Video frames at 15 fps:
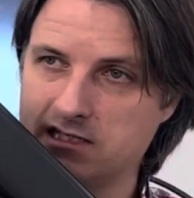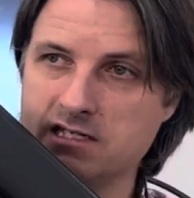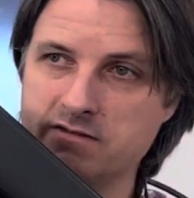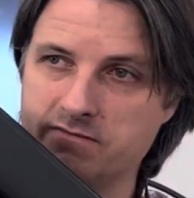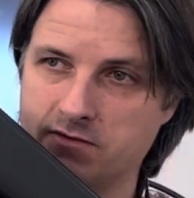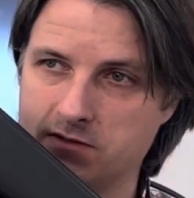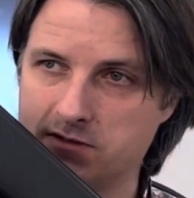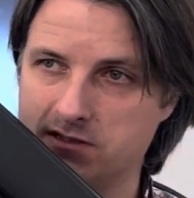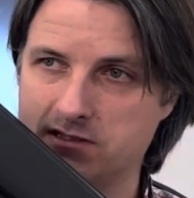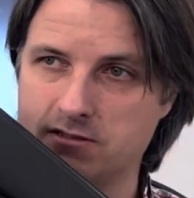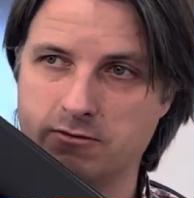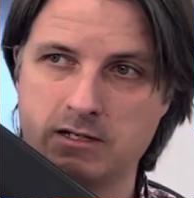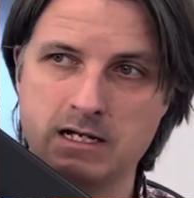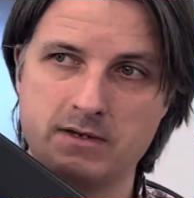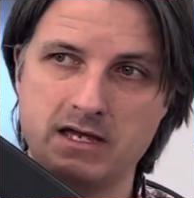inverse to
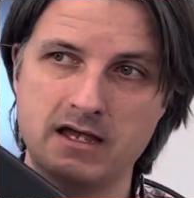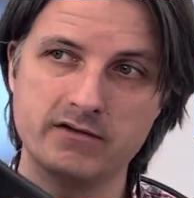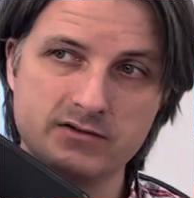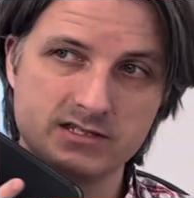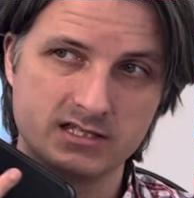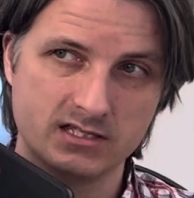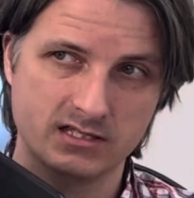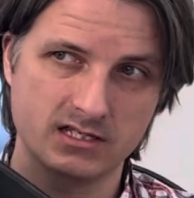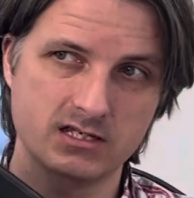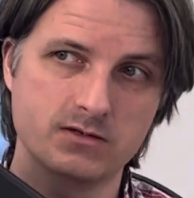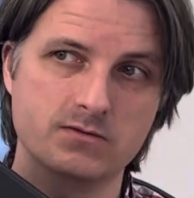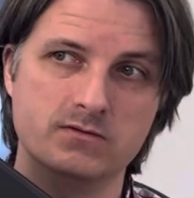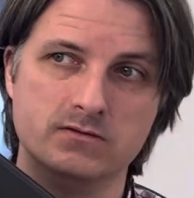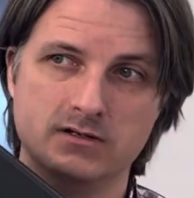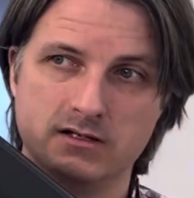grab everything that
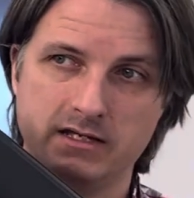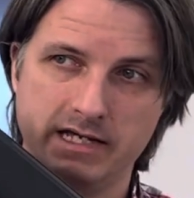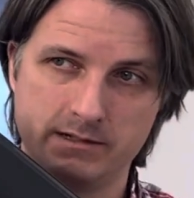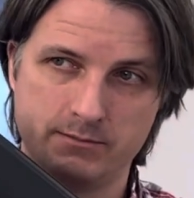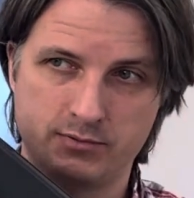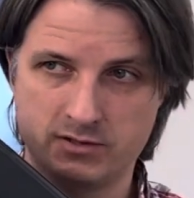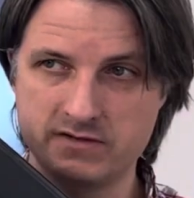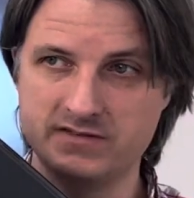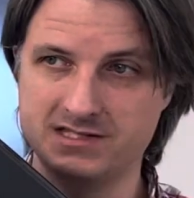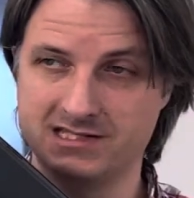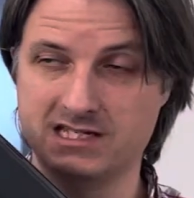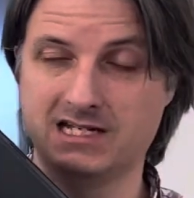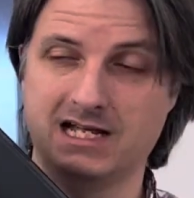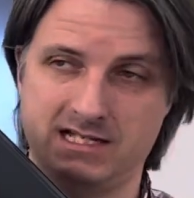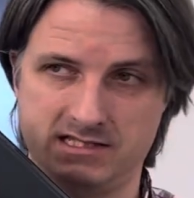you had previously
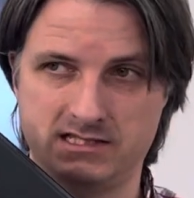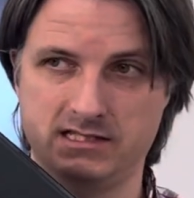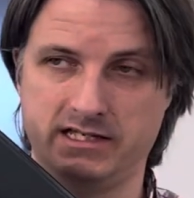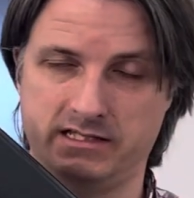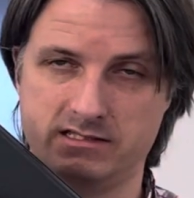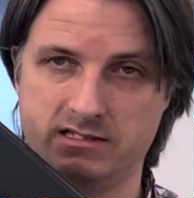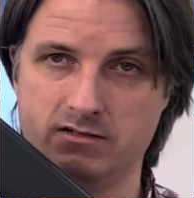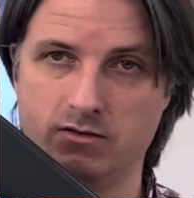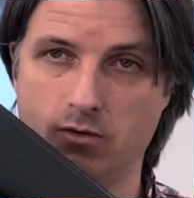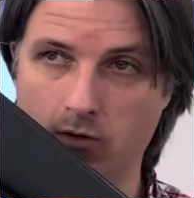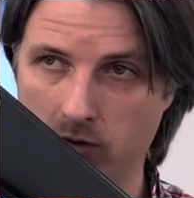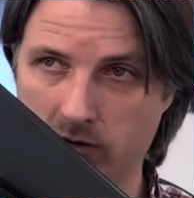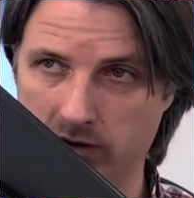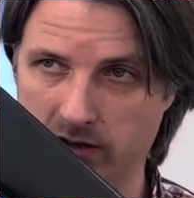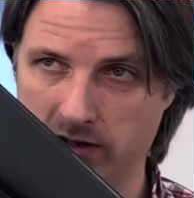not selected.
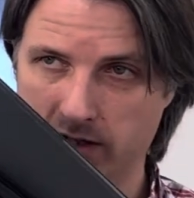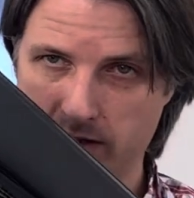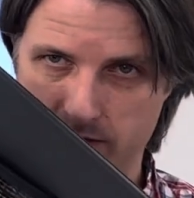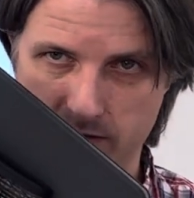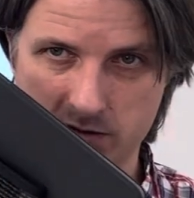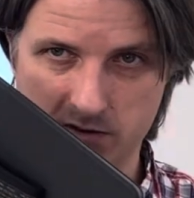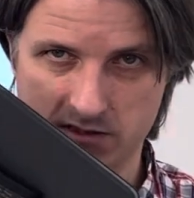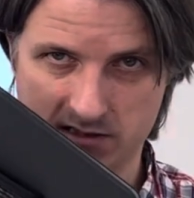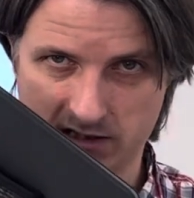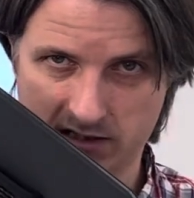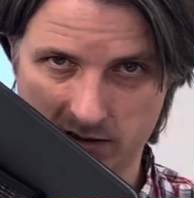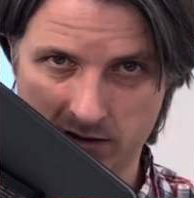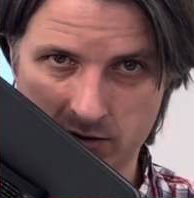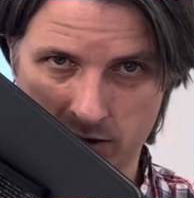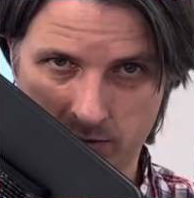Or you can select
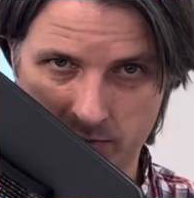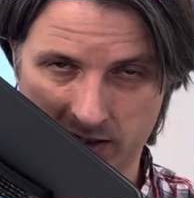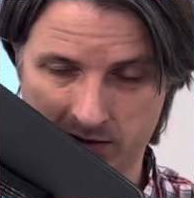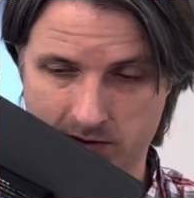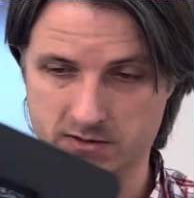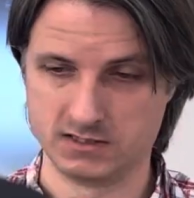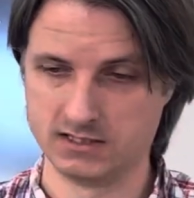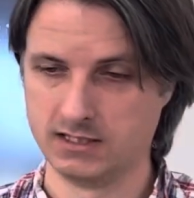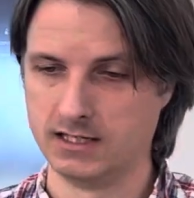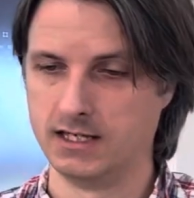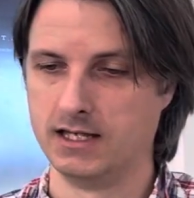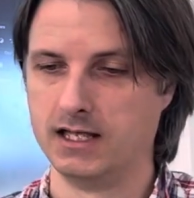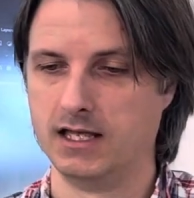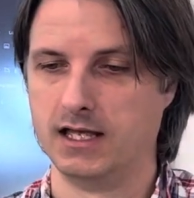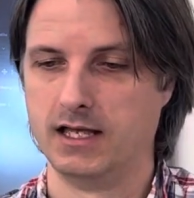the dark pixels.
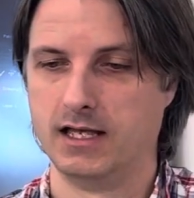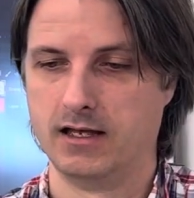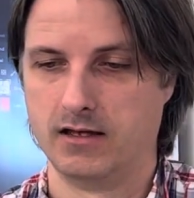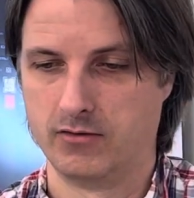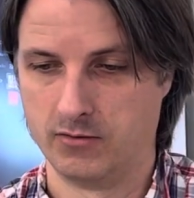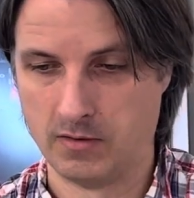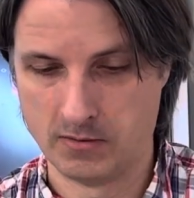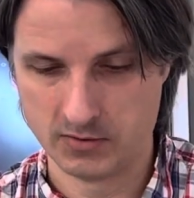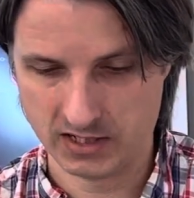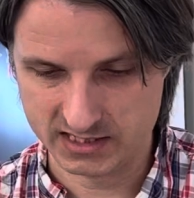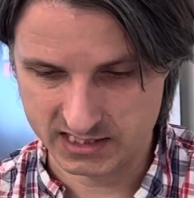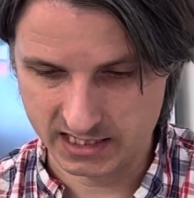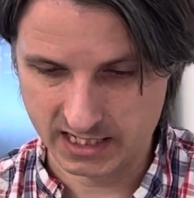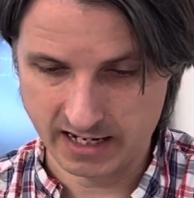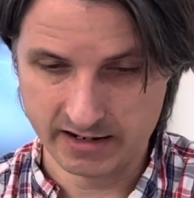Remember I
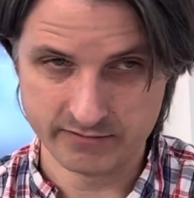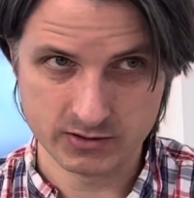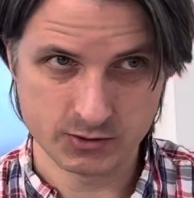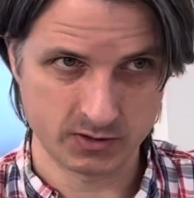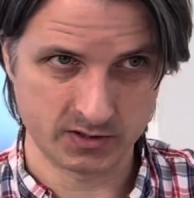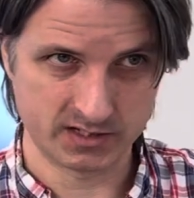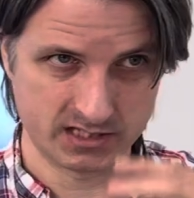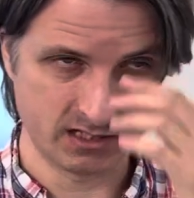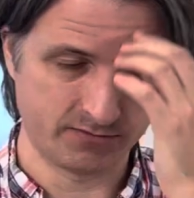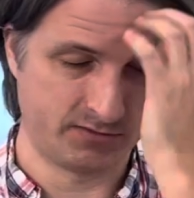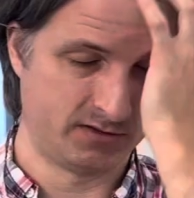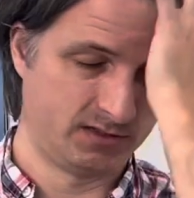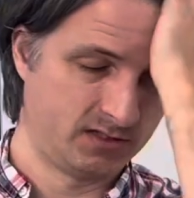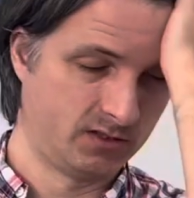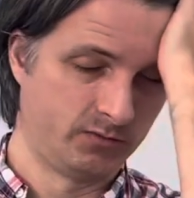said every drawing is
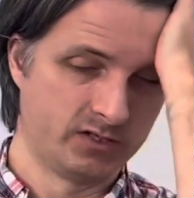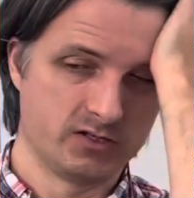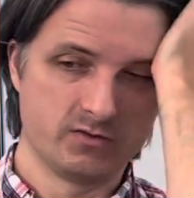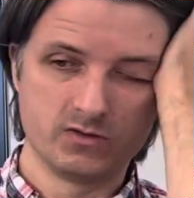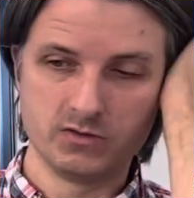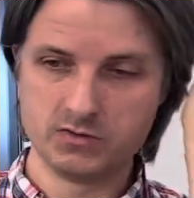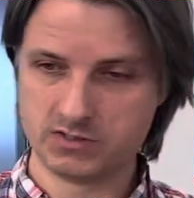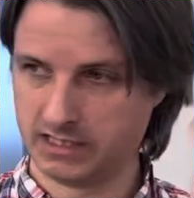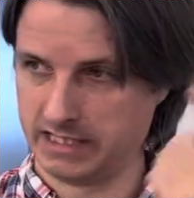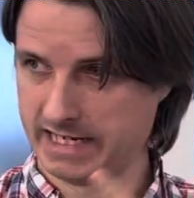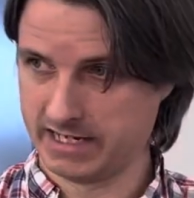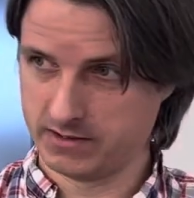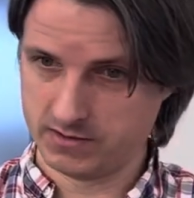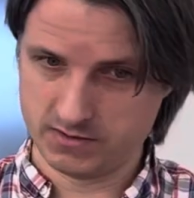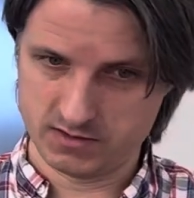different. So when you use
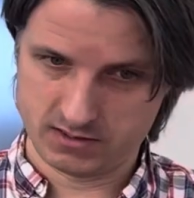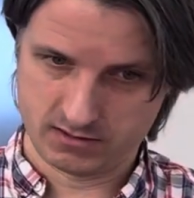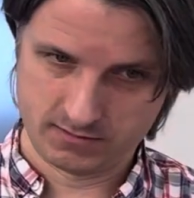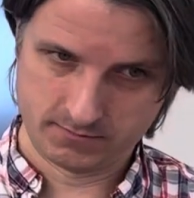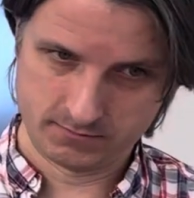layers,